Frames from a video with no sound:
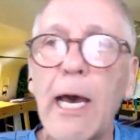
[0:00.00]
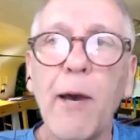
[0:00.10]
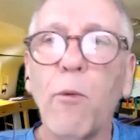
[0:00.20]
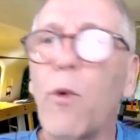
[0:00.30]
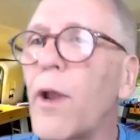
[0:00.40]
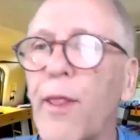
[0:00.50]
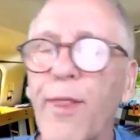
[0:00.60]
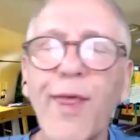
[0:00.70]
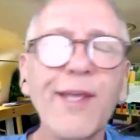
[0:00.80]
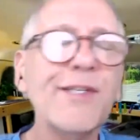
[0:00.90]
One of the
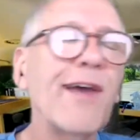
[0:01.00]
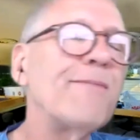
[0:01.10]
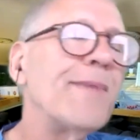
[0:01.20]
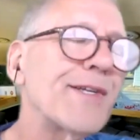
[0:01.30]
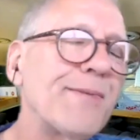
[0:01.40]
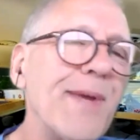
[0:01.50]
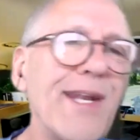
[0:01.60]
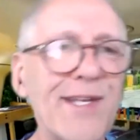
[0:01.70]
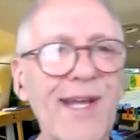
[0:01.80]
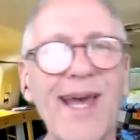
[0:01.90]
things I've missed
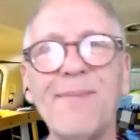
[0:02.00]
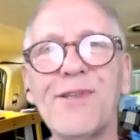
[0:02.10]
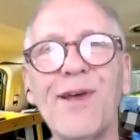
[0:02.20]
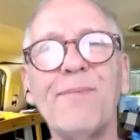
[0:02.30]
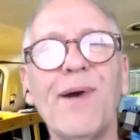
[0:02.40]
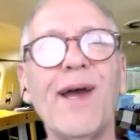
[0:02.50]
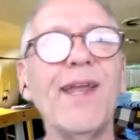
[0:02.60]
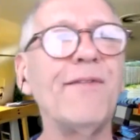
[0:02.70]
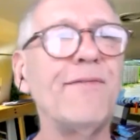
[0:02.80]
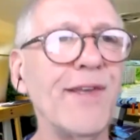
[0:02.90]
many times on
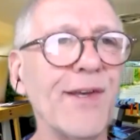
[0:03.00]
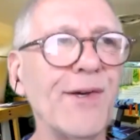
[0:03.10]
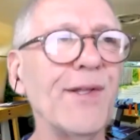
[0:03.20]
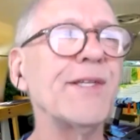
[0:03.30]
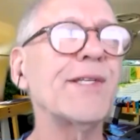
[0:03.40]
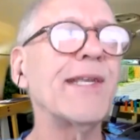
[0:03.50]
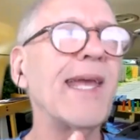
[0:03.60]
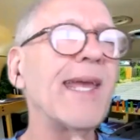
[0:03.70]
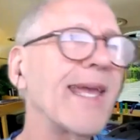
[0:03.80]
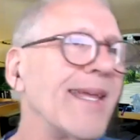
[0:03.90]
buying a vehicle is
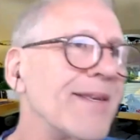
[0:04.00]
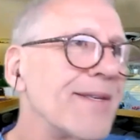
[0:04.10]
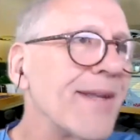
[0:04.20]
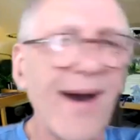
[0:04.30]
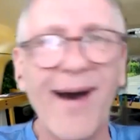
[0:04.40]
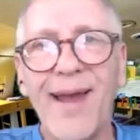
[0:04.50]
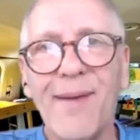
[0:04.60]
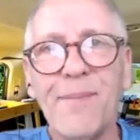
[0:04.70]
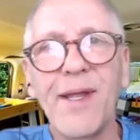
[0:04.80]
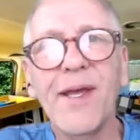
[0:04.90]
taking
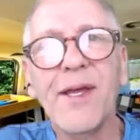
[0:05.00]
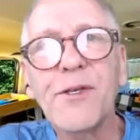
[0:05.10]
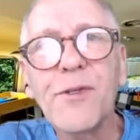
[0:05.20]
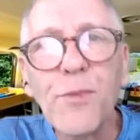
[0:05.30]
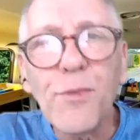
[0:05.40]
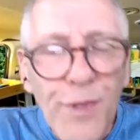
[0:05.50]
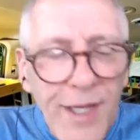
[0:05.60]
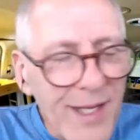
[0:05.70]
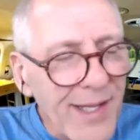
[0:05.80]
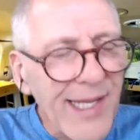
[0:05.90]
time to
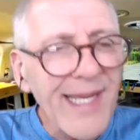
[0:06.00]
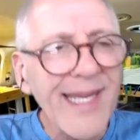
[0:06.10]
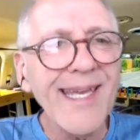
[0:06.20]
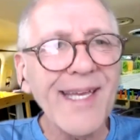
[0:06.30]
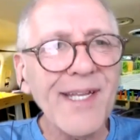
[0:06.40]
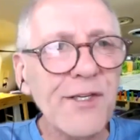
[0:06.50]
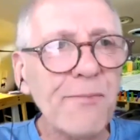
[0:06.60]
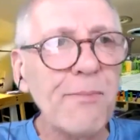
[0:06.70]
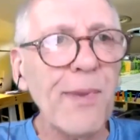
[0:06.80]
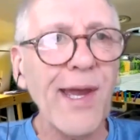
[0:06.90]
really
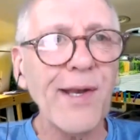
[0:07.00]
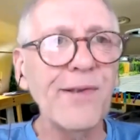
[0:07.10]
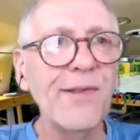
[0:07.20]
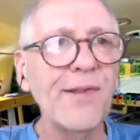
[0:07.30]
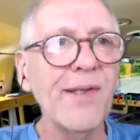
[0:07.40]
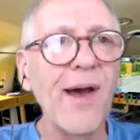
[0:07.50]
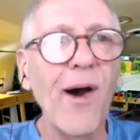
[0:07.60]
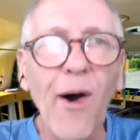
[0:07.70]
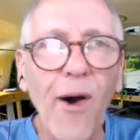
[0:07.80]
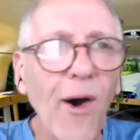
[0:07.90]
inspect
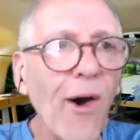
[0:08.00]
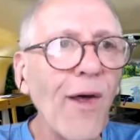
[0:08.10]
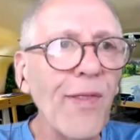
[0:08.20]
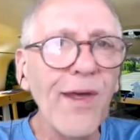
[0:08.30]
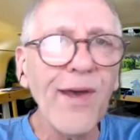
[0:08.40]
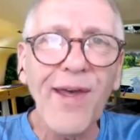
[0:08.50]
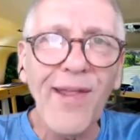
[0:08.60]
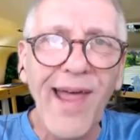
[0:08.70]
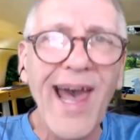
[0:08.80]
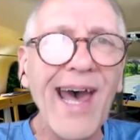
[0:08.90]
all the
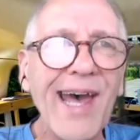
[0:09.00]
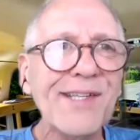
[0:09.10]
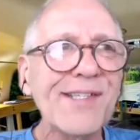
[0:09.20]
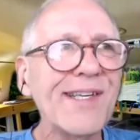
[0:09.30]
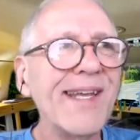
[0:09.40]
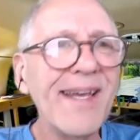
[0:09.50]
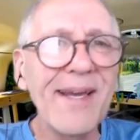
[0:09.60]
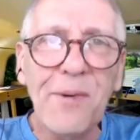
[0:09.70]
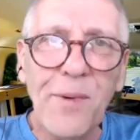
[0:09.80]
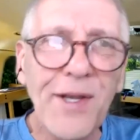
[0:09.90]
glass,
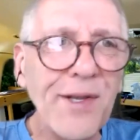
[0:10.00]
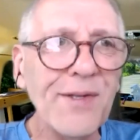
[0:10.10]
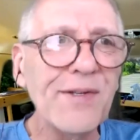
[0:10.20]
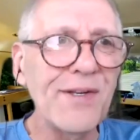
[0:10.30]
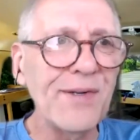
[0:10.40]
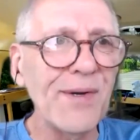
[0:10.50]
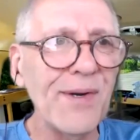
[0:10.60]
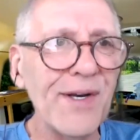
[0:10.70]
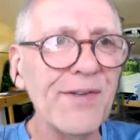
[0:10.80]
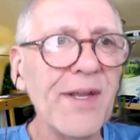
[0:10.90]
windows, and
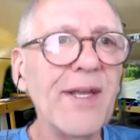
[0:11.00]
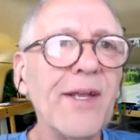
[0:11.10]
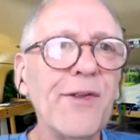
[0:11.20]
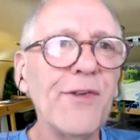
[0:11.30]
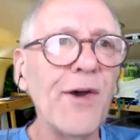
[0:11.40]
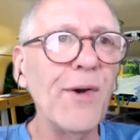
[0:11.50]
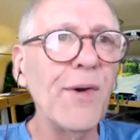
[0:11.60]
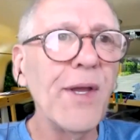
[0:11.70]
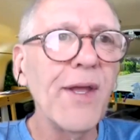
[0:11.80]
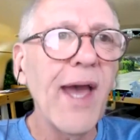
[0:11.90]
doors.
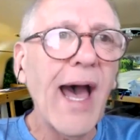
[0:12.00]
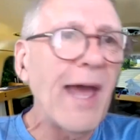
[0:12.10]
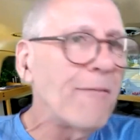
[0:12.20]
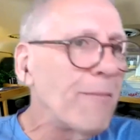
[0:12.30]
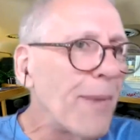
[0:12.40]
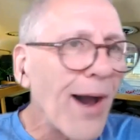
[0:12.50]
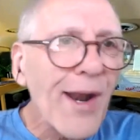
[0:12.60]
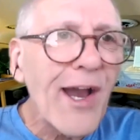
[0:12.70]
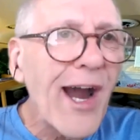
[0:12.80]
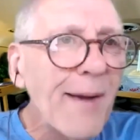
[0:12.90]
So I've
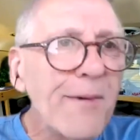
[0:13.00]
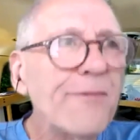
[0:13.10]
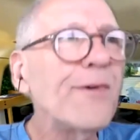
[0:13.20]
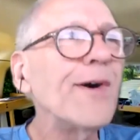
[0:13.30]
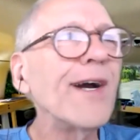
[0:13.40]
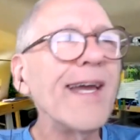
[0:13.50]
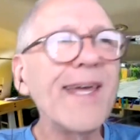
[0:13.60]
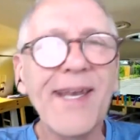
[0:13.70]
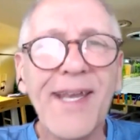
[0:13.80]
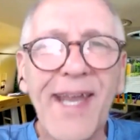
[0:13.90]
bought a car before
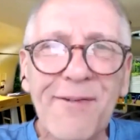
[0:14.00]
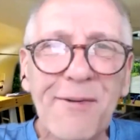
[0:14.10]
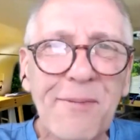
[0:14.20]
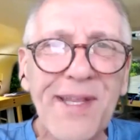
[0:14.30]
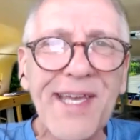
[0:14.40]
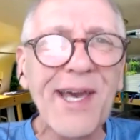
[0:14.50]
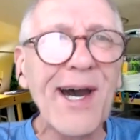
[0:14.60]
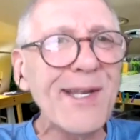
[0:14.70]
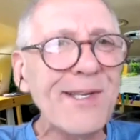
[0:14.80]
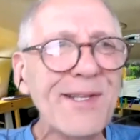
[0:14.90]
and inevitably
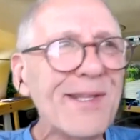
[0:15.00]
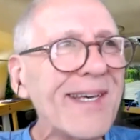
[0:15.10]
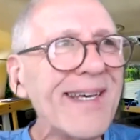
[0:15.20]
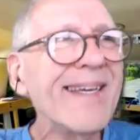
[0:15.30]
got to the